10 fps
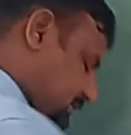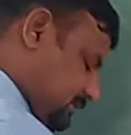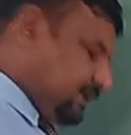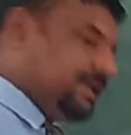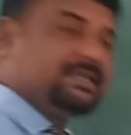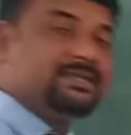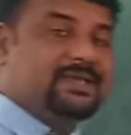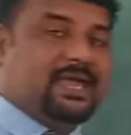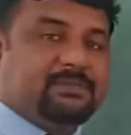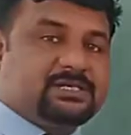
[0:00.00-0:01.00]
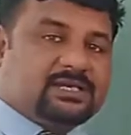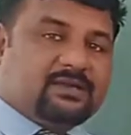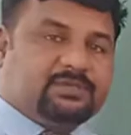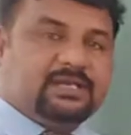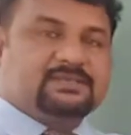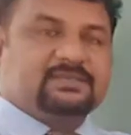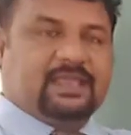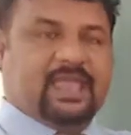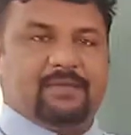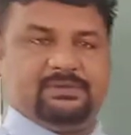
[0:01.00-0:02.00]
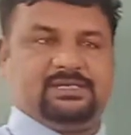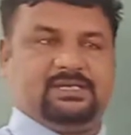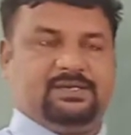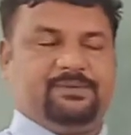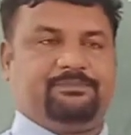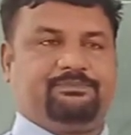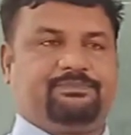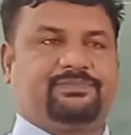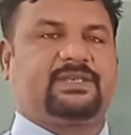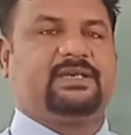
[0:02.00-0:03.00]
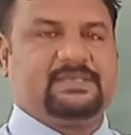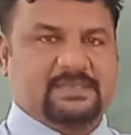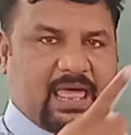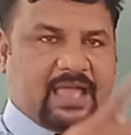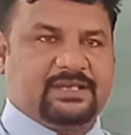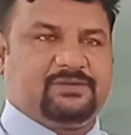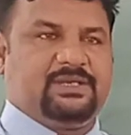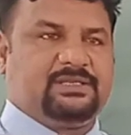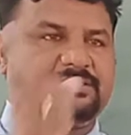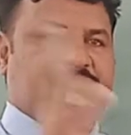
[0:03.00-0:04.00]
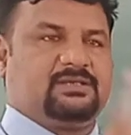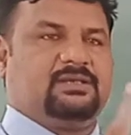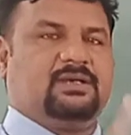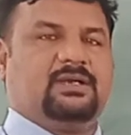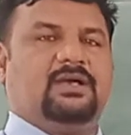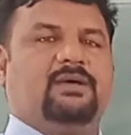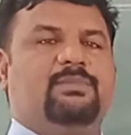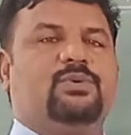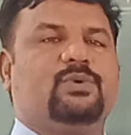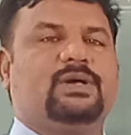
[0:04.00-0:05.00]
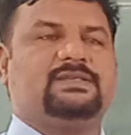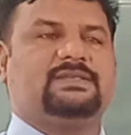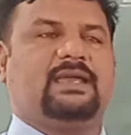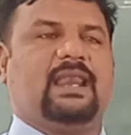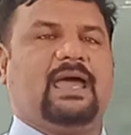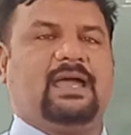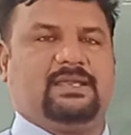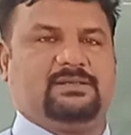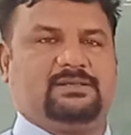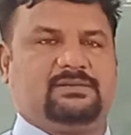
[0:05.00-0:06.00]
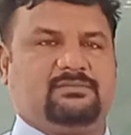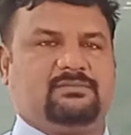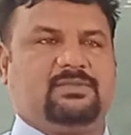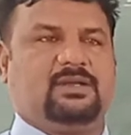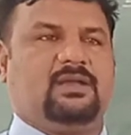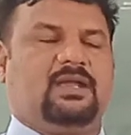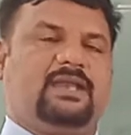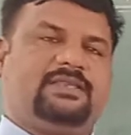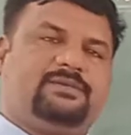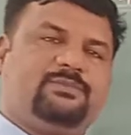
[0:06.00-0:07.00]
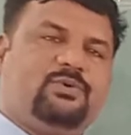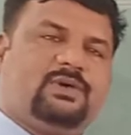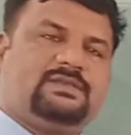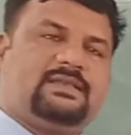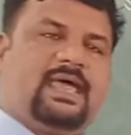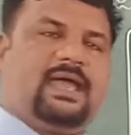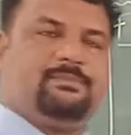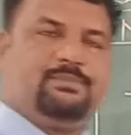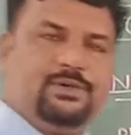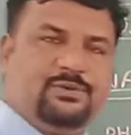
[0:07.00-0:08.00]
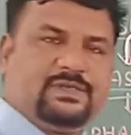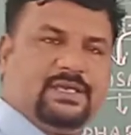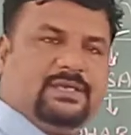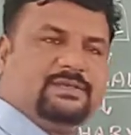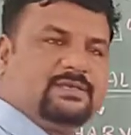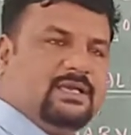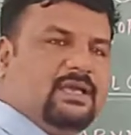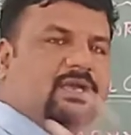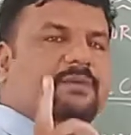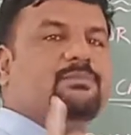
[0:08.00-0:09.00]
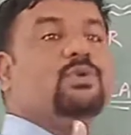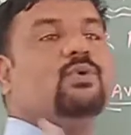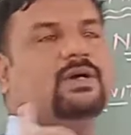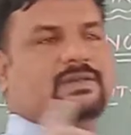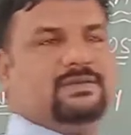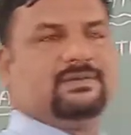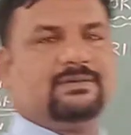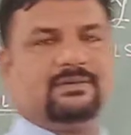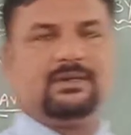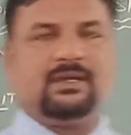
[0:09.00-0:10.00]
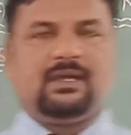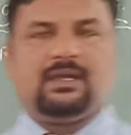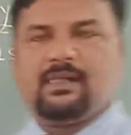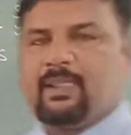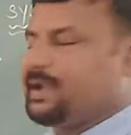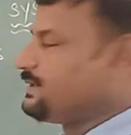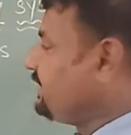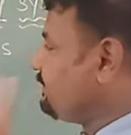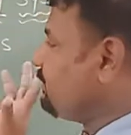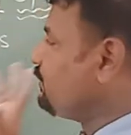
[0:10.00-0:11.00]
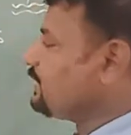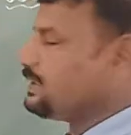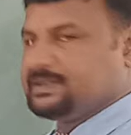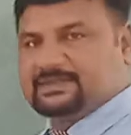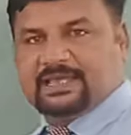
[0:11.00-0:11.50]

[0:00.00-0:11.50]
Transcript: The inner diameter of the nasal cavity is lined with the mucus gland, and that mucus gland produces the mucus, and that mucus